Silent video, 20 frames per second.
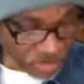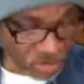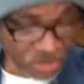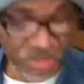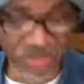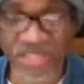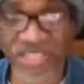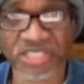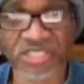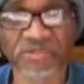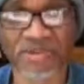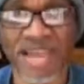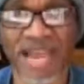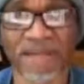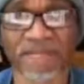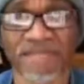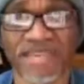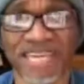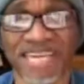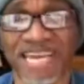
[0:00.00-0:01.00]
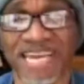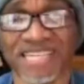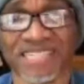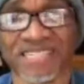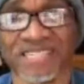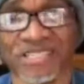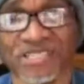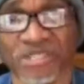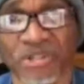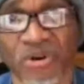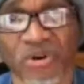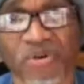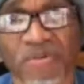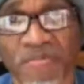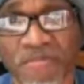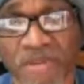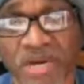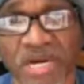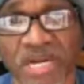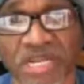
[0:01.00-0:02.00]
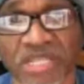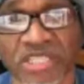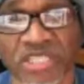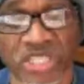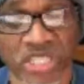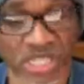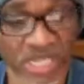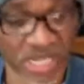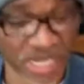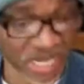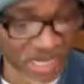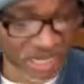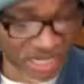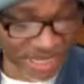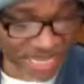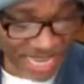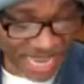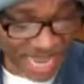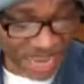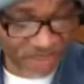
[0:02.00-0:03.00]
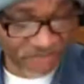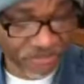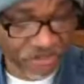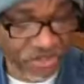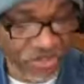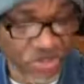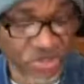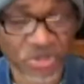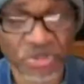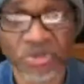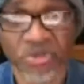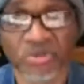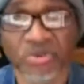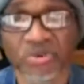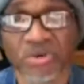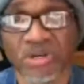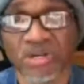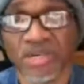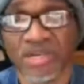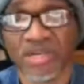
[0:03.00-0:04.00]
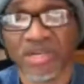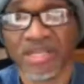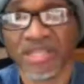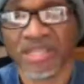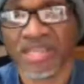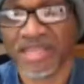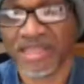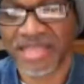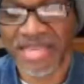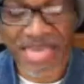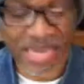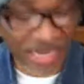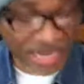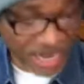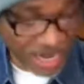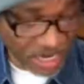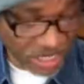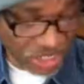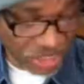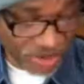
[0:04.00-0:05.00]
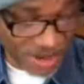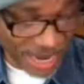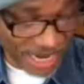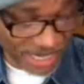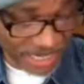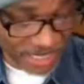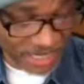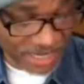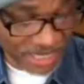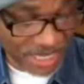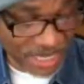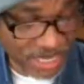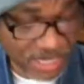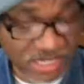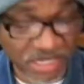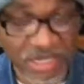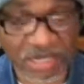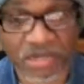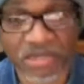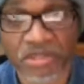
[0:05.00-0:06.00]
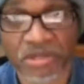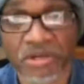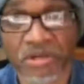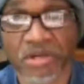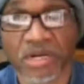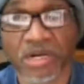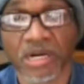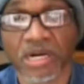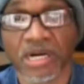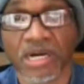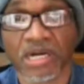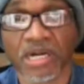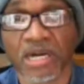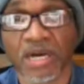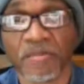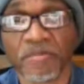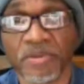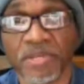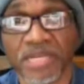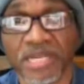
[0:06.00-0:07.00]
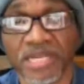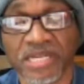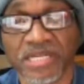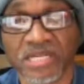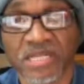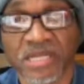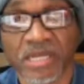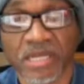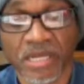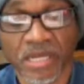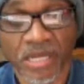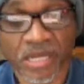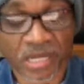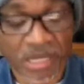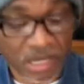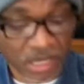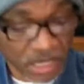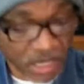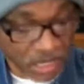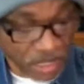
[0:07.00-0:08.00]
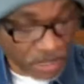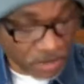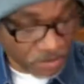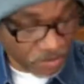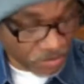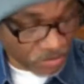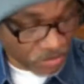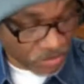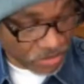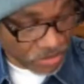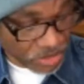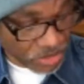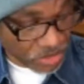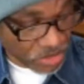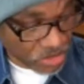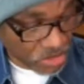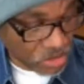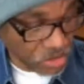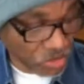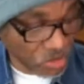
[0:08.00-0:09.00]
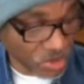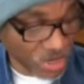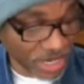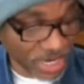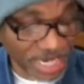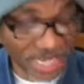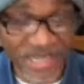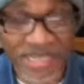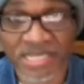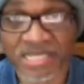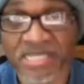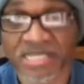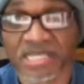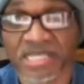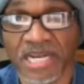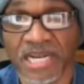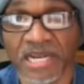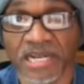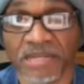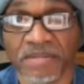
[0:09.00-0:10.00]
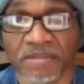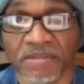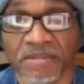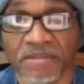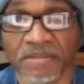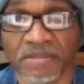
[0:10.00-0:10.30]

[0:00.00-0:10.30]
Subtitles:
So they're strapped. They got so much that they have to do that they contracted these other companies to get this done.